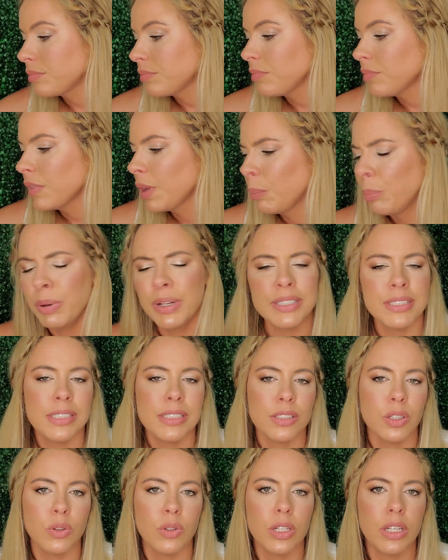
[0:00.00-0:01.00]
Plus,
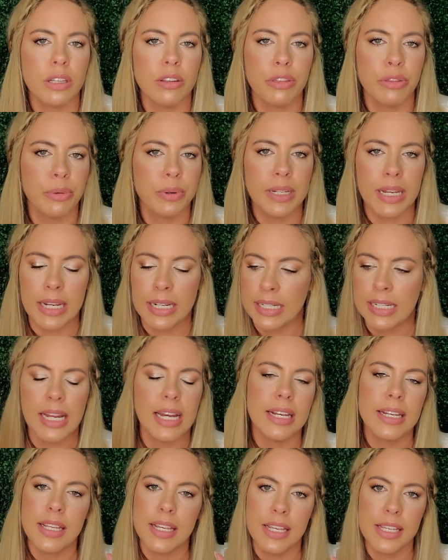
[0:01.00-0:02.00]
it's only $3.99.
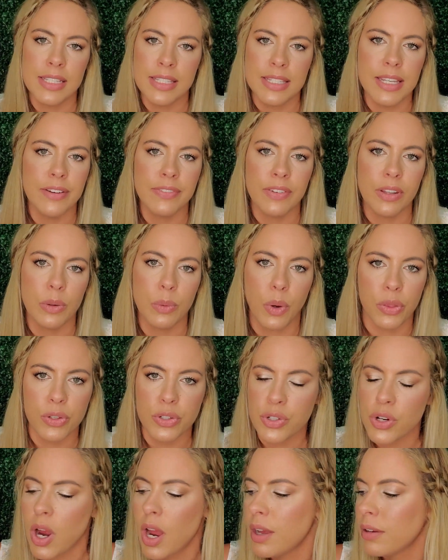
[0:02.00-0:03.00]
It's definitely worth a
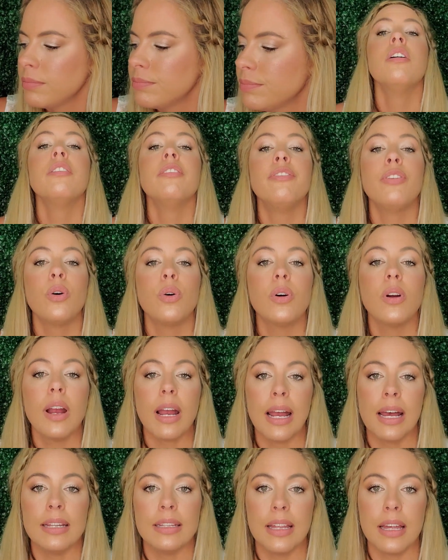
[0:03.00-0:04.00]
try. For
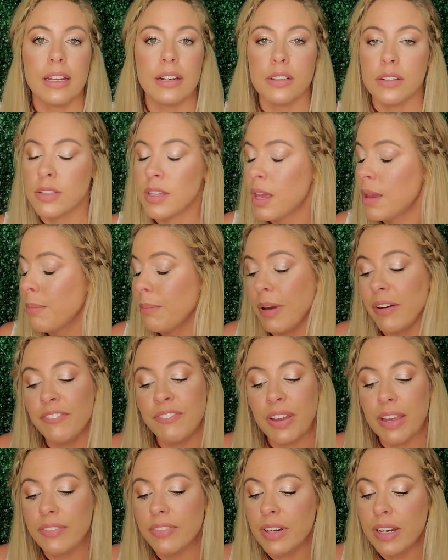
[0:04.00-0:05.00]
eyeliners, my
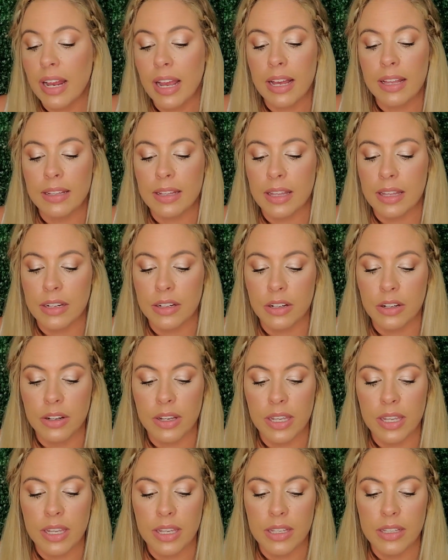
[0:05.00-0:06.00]
favorite eyeliner
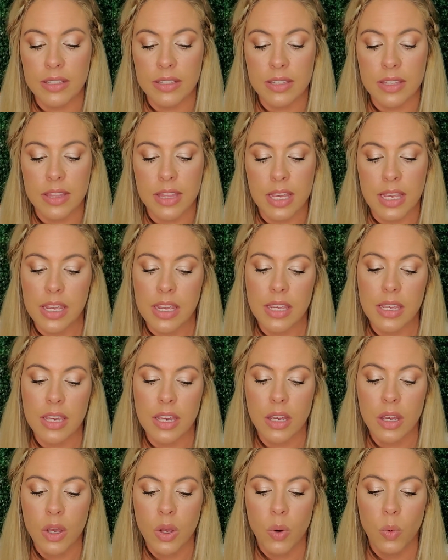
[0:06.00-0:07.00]
is the
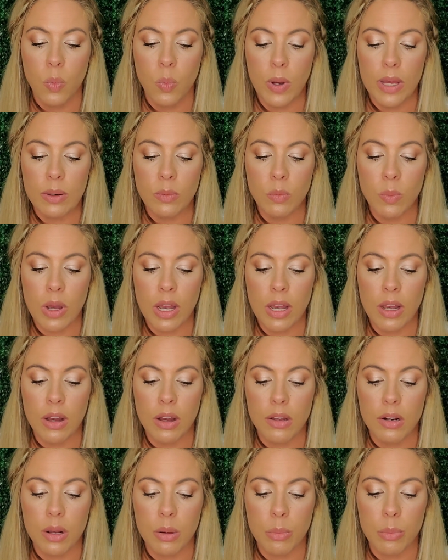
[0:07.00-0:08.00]
Wet n
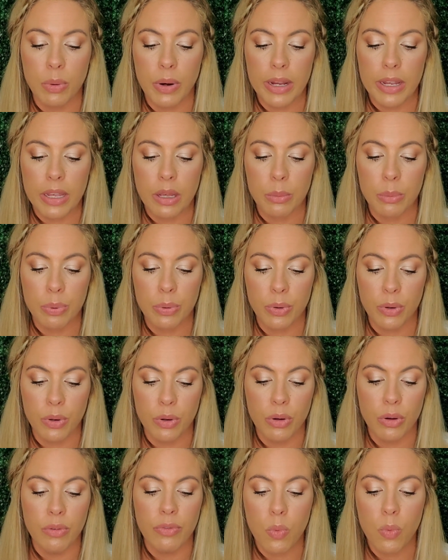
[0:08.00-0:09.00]
Wild Breakup
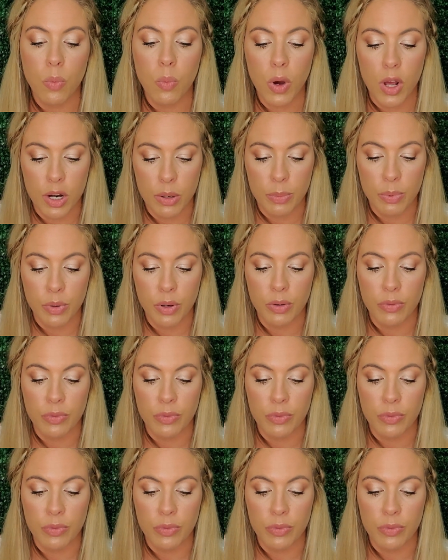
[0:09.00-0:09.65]
Proof Waterproof